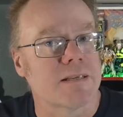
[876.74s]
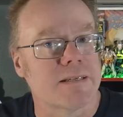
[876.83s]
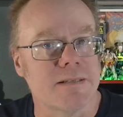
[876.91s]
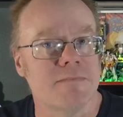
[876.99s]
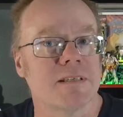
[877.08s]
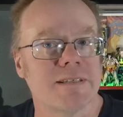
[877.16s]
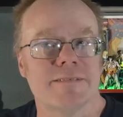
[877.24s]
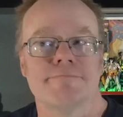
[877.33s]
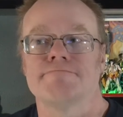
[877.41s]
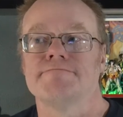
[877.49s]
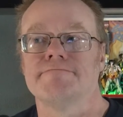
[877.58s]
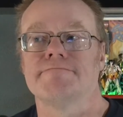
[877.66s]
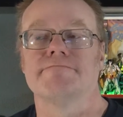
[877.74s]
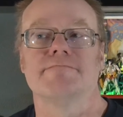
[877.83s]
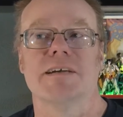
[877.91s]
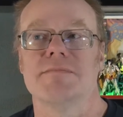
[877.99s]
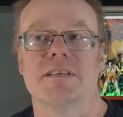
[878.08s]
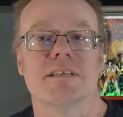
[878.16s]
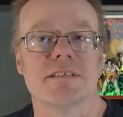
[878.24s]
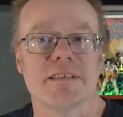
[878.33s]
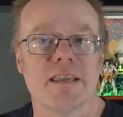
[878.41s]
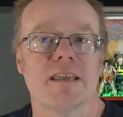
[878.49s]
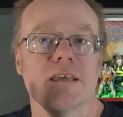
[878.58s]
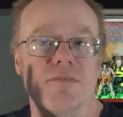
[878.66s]
could have been good. I mean, just
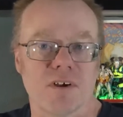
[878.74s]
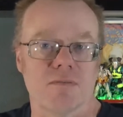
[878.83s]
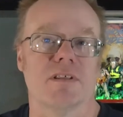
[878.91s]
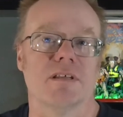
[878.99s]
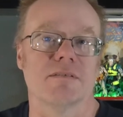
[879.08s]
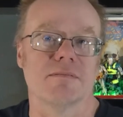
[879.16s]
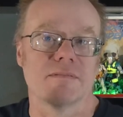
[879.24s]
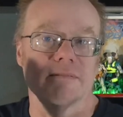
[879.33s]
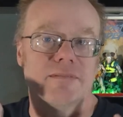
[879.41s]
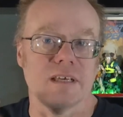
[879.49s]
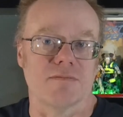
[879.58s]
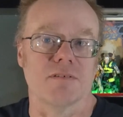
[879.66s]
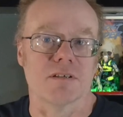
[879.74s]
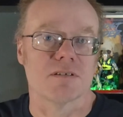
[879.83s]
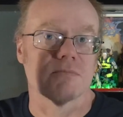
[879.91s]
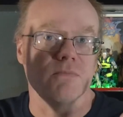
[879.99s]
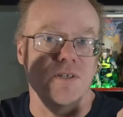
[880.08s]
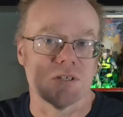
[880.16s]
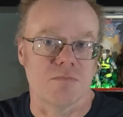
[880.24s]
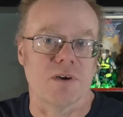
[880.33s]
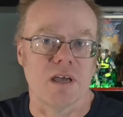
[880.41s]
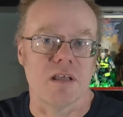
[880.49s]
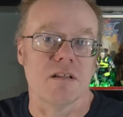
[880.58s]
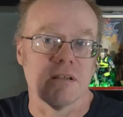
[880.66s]
take it and run with it. Netflix should
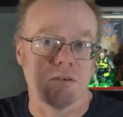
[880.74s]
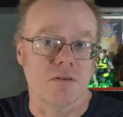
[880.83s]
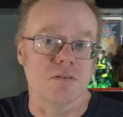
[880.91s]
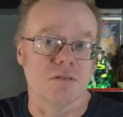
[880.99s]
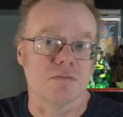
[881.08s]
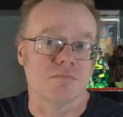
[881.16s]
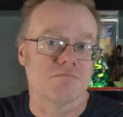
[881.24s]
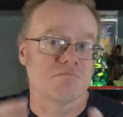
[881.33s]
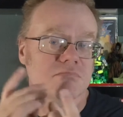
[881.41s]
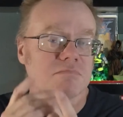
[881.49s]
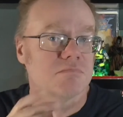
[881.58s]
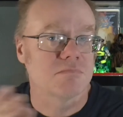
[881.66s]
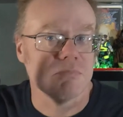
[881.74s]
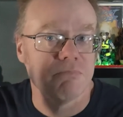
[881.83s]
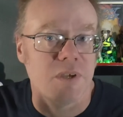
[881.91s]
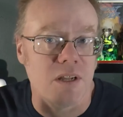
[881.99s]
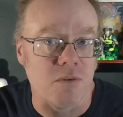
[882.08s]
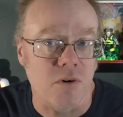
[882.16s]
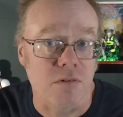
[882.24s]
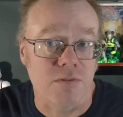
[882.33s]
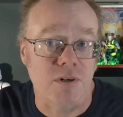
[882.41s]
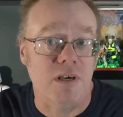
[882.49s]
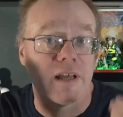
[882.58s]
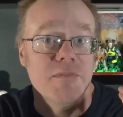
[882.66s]
buy it. Hulu, bidding war
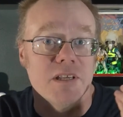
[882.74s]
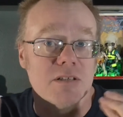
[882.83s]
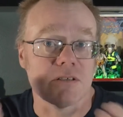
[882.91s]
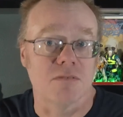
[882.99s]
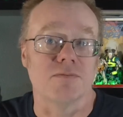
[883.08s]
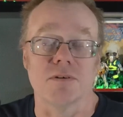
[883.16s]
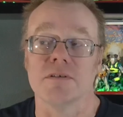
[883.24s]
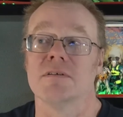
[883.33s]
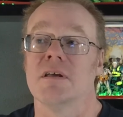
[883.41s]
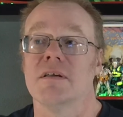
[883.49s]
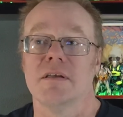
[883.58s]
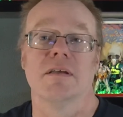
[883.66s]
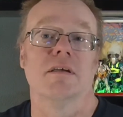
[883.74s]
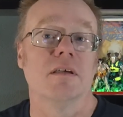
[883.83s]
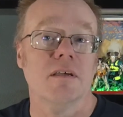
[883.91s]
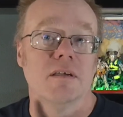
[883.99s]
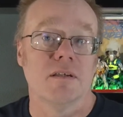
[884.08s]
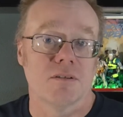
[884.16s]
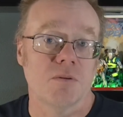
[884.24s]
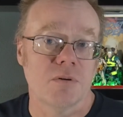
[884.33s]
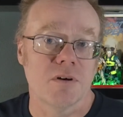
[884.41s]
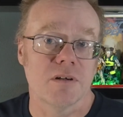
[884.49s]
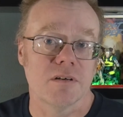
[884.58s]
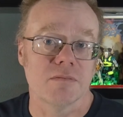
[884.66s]
for it. I mean, just go for it.
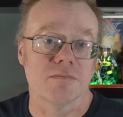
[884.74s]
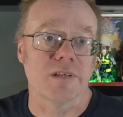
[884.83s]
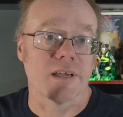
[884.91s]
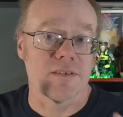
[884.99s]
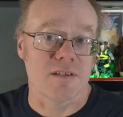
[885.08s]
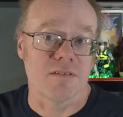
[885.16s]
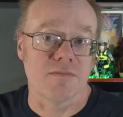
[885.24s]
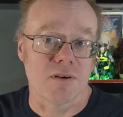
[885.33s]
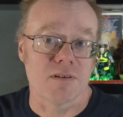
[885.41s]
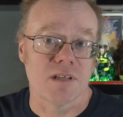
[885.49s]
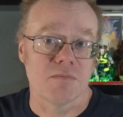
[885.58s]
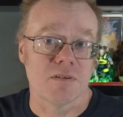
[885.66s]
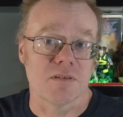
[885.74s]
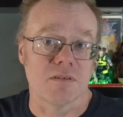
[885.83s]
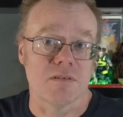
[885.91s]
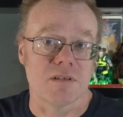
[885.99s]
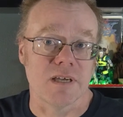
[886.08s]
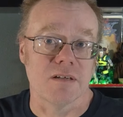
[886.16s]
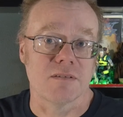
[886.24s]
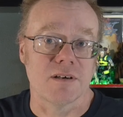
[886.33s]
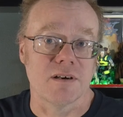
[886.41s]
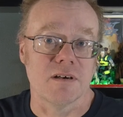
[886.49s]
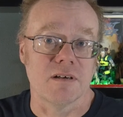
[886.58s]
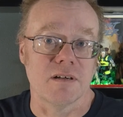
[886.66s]
2.0, like I said, the first episode's out
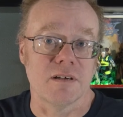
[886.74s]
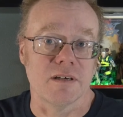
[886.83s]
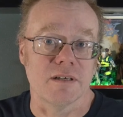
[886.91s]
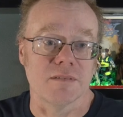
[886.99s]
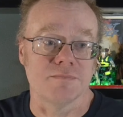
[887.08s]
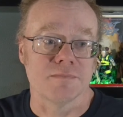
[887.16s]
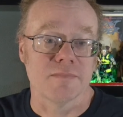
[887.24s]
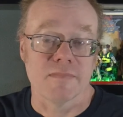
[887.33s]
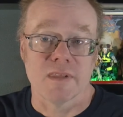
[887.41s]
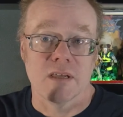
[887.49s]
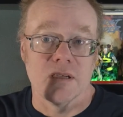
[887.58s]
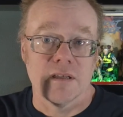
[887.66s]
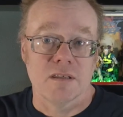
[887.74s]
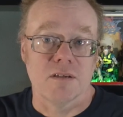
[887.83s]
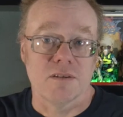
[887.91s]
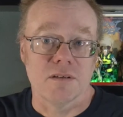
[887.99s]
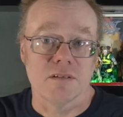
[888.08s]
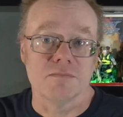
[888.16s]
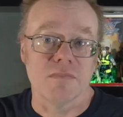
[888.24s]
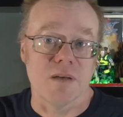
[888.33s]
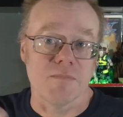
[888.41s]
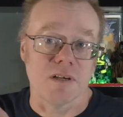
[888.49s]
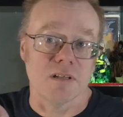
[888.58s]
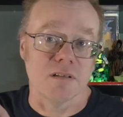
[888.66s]
there on YouTube.
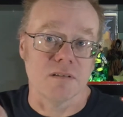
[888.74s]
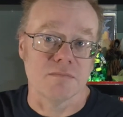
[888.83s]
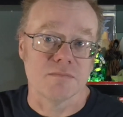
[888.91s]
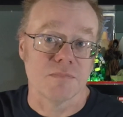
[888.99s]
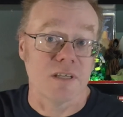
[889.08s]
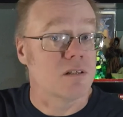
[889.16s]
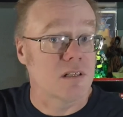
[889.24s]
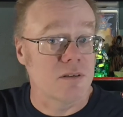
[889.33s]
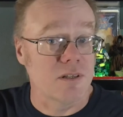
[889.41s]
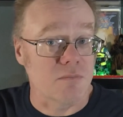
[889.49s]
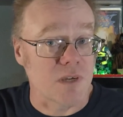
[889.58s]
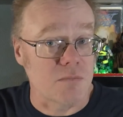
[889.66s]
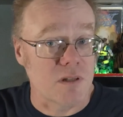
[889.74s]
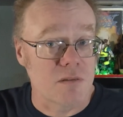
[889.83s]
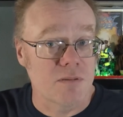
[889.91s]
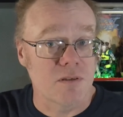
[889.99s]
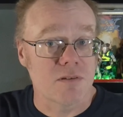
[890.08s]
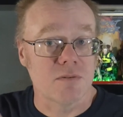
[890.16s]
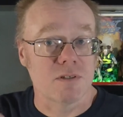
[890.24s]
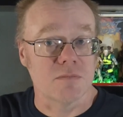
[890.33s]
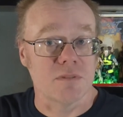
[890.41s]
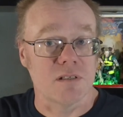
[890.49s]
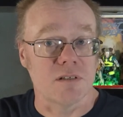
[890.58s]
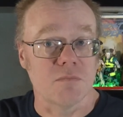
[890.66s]
I'm going to include it in my blog post, which
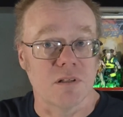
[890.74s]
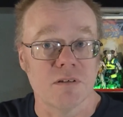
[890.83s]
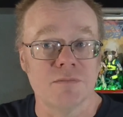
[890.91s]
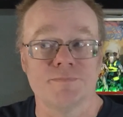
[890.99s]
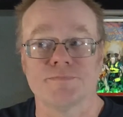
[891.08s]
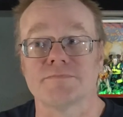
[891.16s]
will be linked below.